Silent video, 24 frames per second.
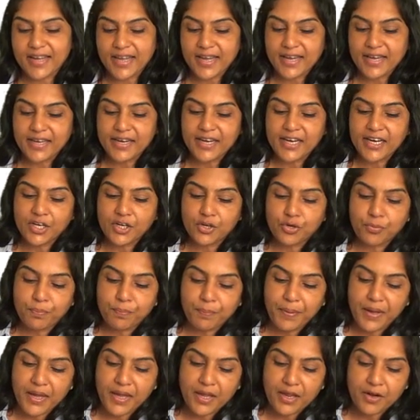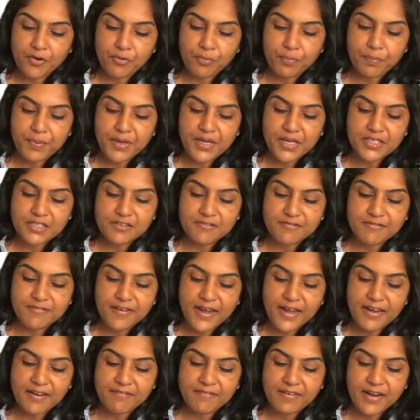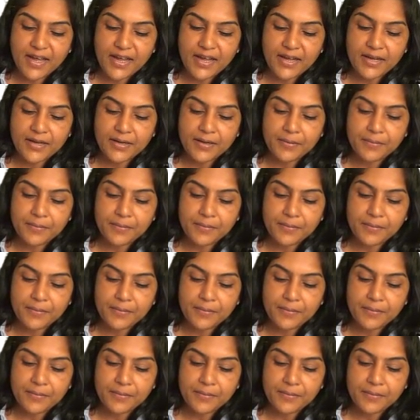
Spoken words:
agreed to pay rupees 5 lakh.